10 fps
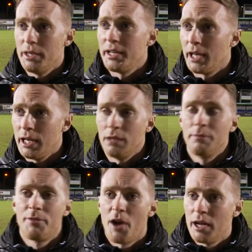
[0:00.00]
would dig in
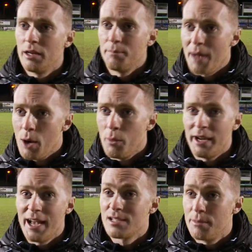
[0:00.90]
and fight and battle when
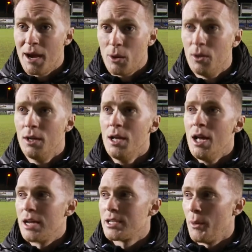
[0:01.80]
he has to battle.
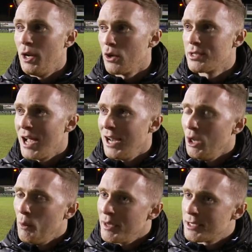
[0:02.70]
And so we lost that a
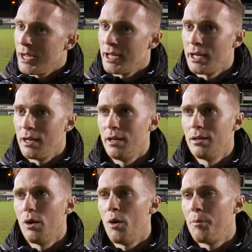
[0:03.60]
little bit today.
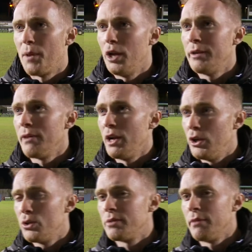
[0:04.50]
By
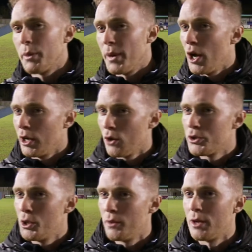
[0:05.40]
losing Ricky, we kind of
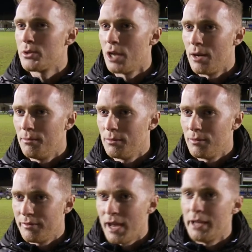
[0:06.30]
lost two of those type
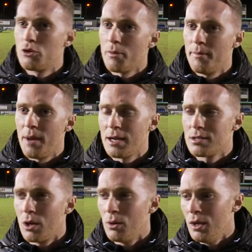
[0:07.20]
with Danny dropping back.
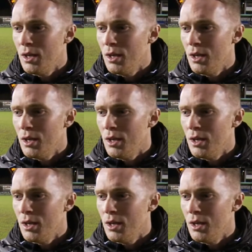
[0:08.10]
So